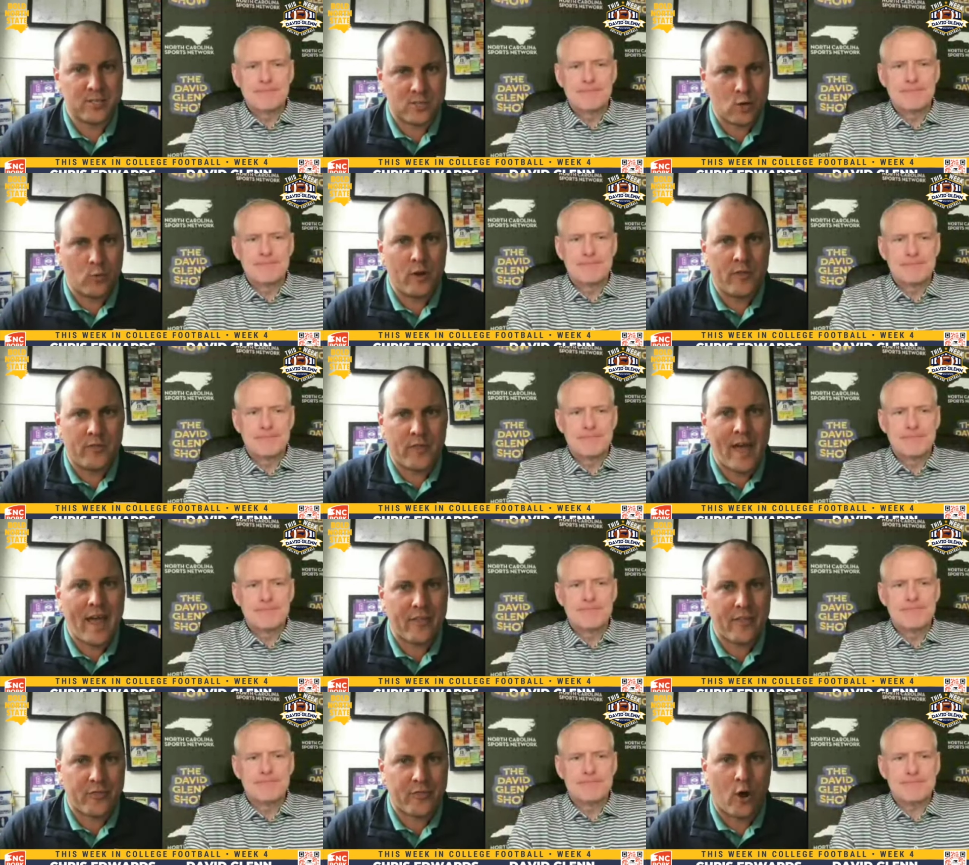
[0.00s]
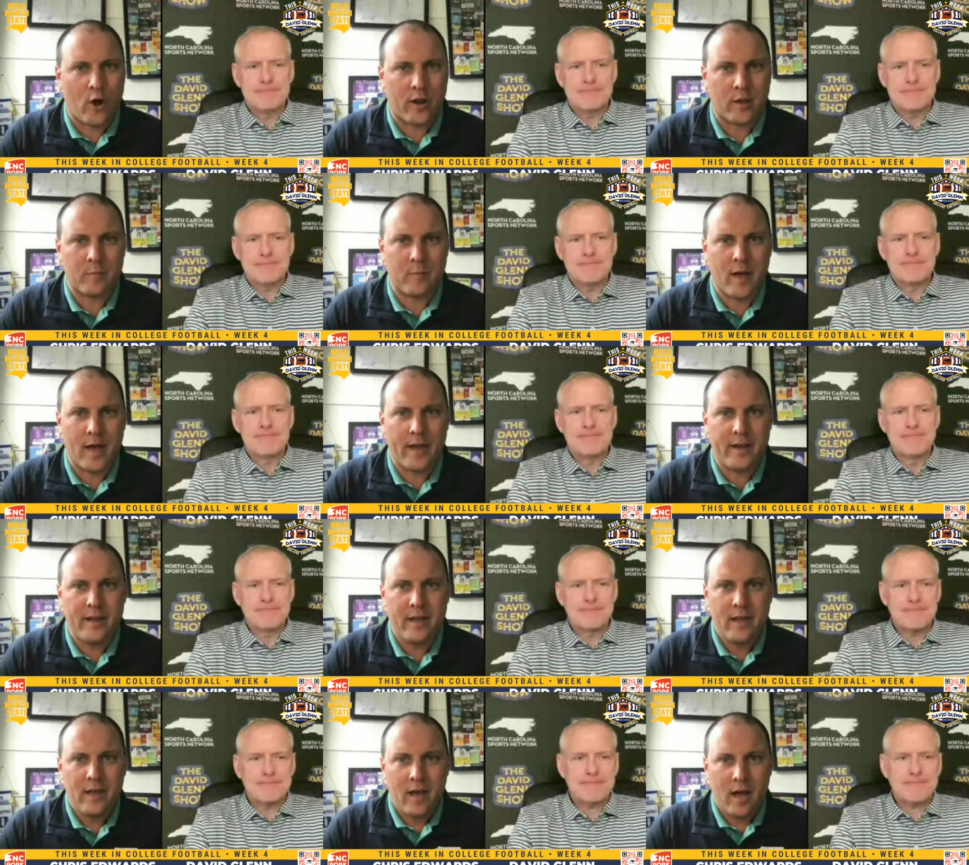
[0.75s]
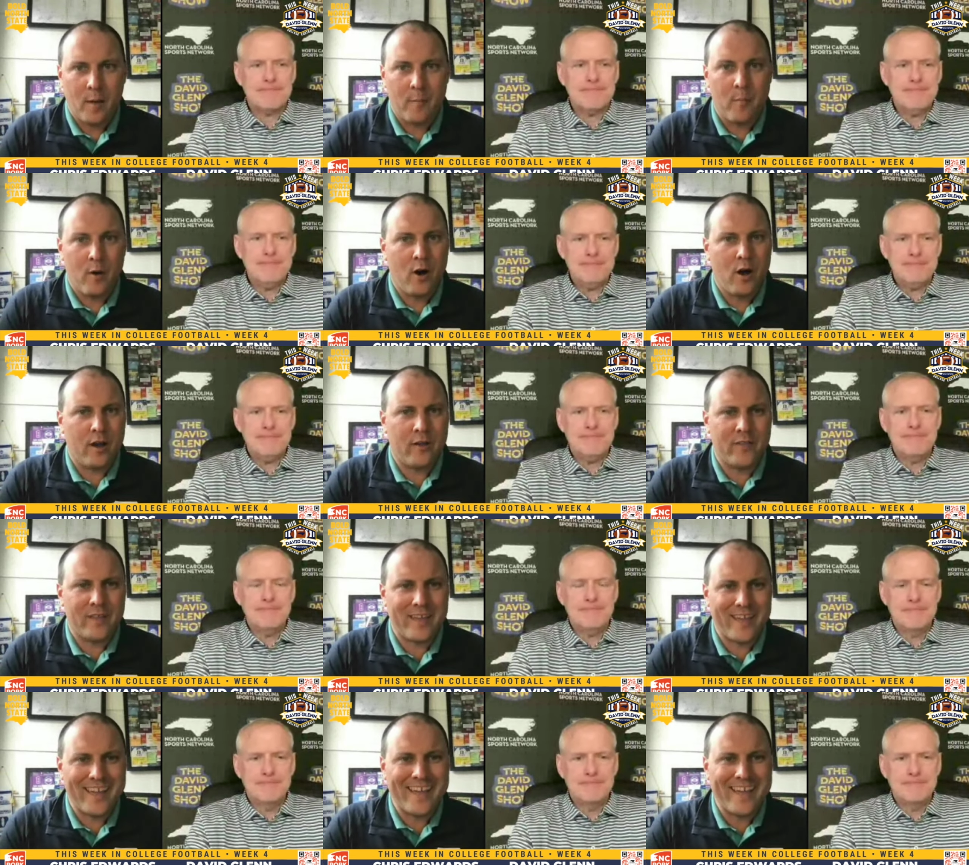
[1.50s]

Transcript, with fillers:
Speaker 1: So, with that thought in mind, among the